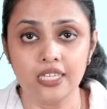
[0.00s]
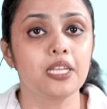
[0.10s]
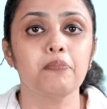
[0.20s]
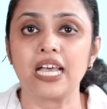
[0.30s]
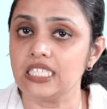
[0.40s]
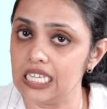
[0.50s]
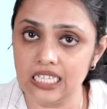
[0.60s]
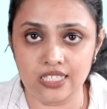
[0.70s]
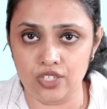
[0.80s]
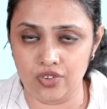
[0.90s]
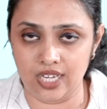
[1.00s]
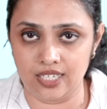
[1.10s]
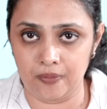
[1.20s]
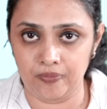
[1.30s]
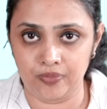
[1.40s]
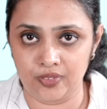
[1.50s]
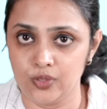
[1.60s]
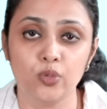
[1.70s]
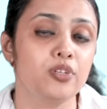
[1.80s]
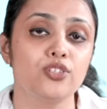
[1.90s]
grammatically it is right.
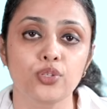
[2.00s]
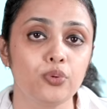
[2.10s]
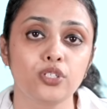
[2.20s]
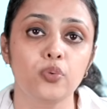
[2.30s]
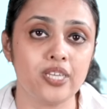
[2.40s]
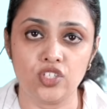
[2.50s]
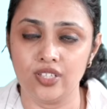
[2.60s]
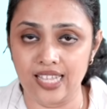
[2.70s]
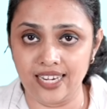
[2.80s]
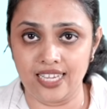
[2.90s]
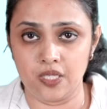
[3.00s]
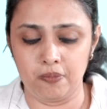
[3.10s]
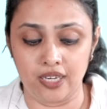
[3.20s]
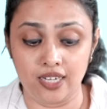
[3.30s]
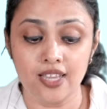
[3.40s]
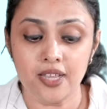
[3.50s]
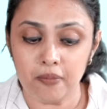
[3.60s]
Nobody is going to question that aspect.